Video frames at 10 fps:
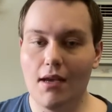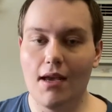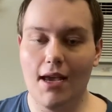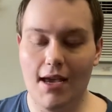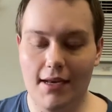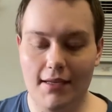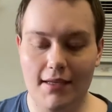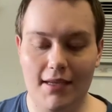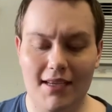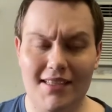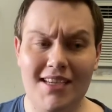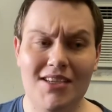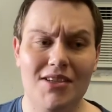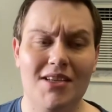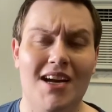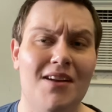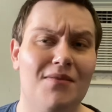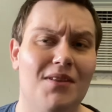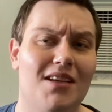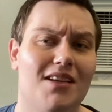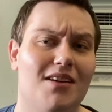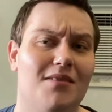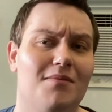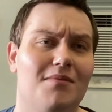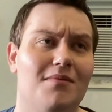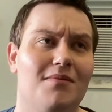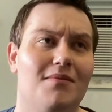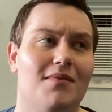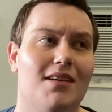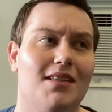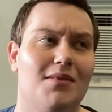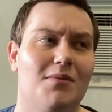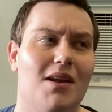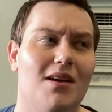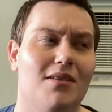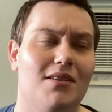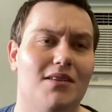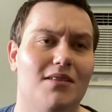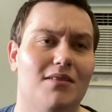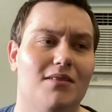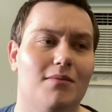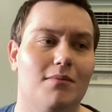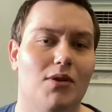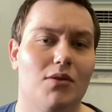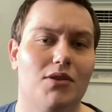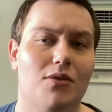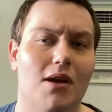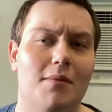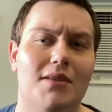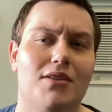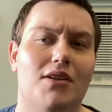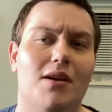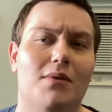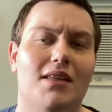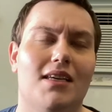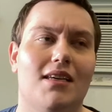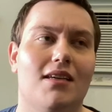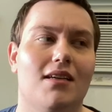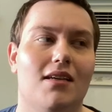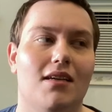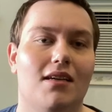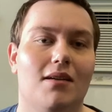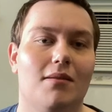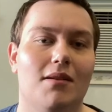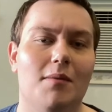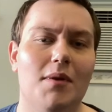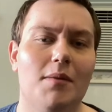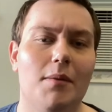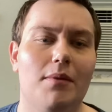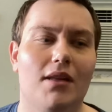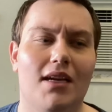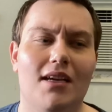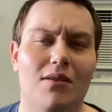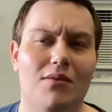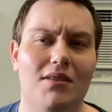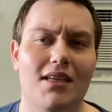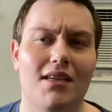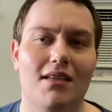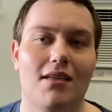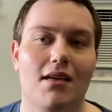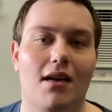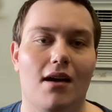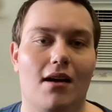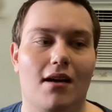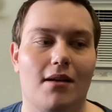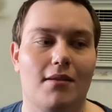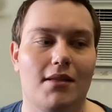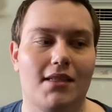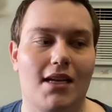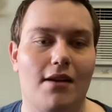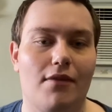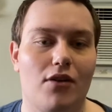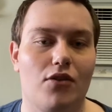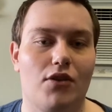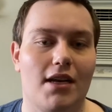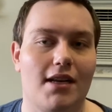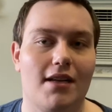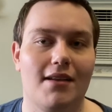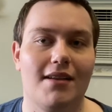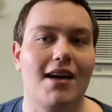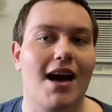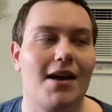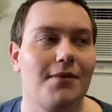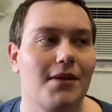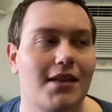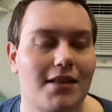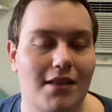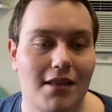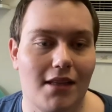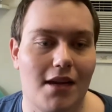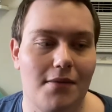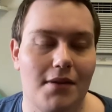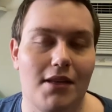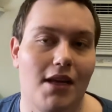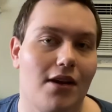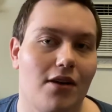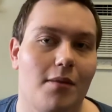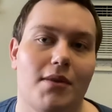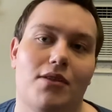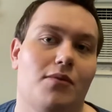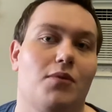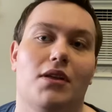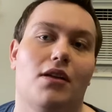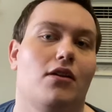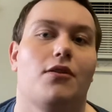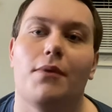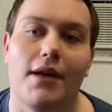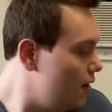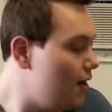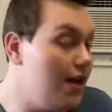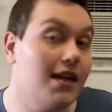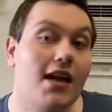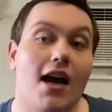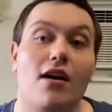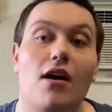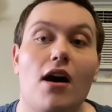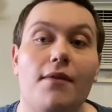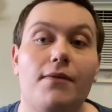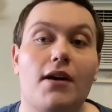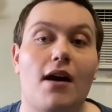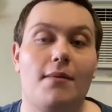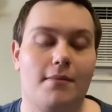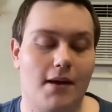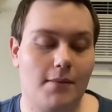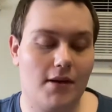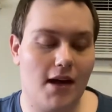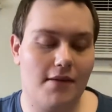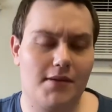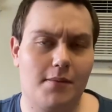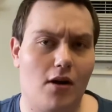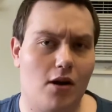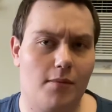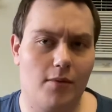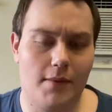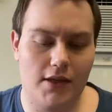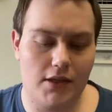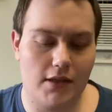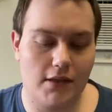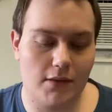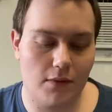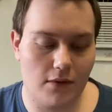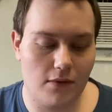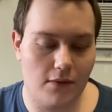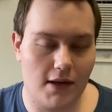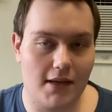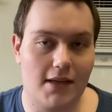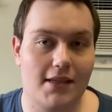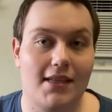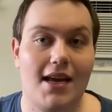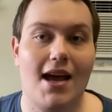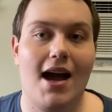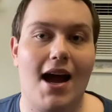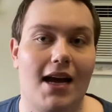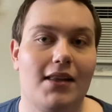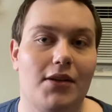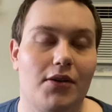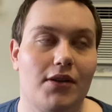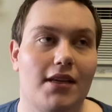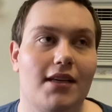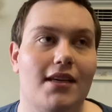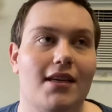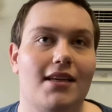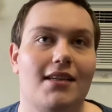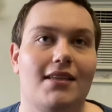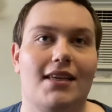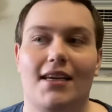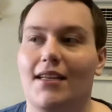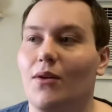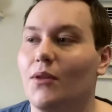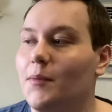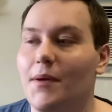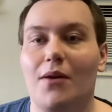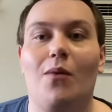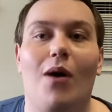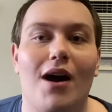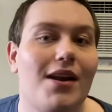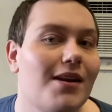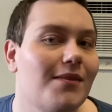And it's actually kind of like, it's not, those two elements, they're not really, not many people like, I don't think. Uh, it's kind of underrated. I feel like the life and the air elements are really underrated. And I forgot. I'm gonna have some honorable mentions real quick because I literally can't only pick one